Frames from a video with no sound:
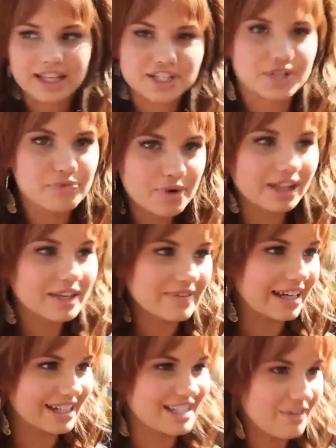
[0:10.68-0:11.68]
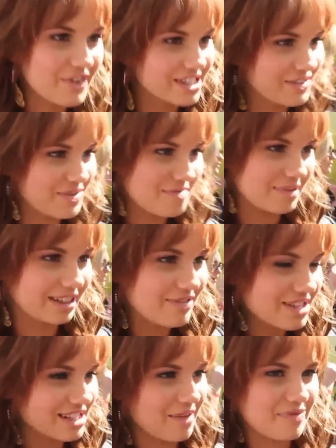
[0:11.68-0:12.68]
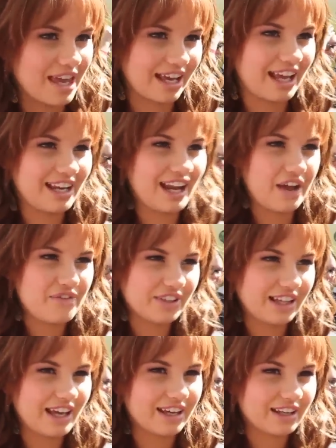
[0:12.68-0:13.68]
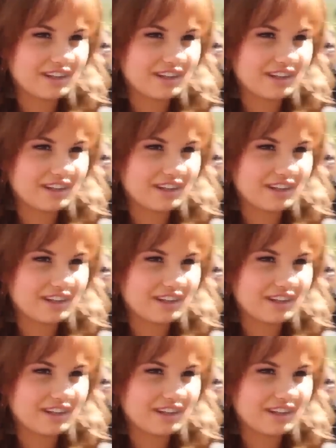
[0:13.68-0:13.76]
to really make a difference if we believe in something. And I feel like